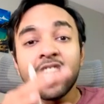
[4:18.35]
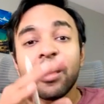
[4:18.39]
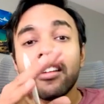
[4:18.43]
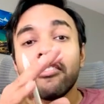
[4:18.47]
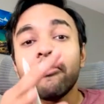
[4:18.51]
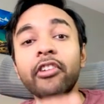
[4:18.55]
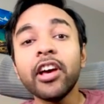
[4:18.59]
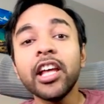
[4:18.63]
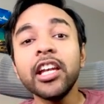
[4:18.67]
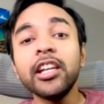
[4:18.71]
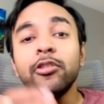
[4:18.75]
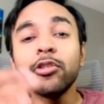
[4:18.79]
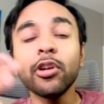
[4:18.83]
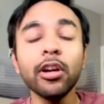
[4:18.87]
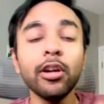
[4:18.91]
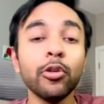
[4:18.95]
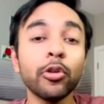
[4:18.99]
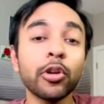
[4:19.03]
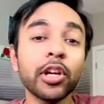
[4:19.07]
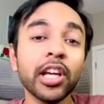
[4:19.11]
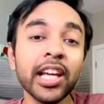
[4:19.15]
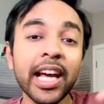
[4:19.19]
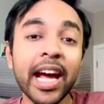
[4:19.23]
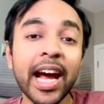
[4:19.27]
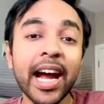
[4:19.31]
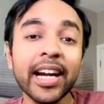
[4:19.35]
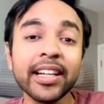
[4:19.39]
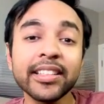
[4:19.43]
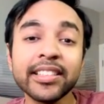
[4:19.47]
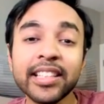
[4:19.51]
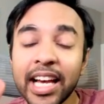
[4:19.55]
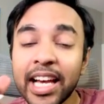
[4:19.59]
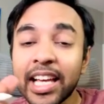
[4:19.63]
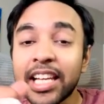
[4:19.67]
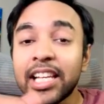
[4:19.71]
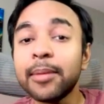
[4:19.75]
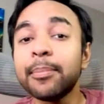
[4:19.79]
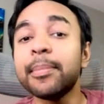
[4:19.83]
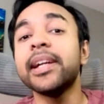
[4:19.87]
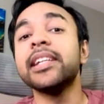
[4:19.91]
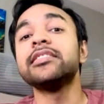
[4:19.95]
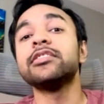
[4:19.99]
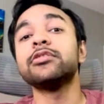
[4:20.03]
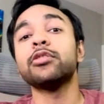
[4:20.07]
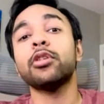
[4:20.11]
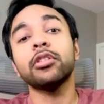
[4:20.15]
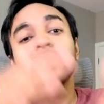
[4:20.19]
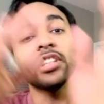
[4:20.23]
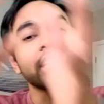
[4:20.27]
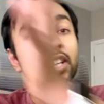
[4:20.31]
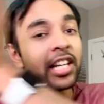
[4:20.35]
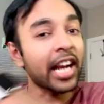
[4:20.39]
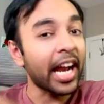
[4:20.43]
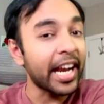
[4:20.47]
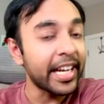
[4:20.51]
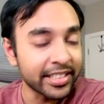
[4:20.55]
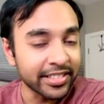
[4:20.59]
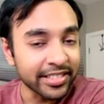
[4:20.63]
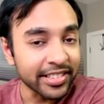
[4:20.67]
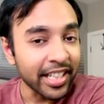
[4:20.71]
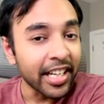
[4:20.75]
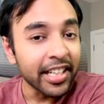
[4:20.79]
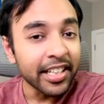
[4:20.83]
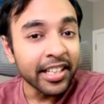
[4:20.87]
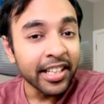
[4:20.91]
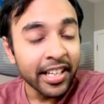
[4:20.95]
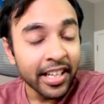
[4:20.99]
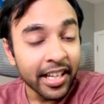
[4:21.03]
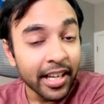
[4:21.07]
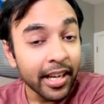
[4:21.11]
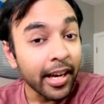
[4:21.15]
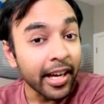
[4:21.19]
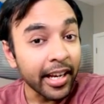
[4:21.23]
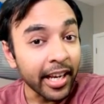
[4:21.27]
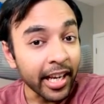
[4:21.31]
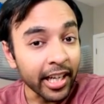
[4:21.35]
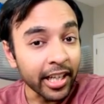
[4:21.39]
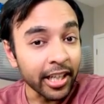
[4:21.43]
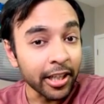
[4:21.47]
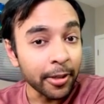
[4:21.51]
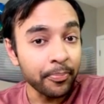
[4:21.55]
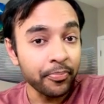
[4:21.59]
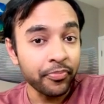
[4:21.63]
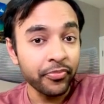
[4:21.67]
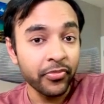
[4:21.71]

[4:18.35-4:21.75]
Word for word: when you are looking at the elements on the right side, correct?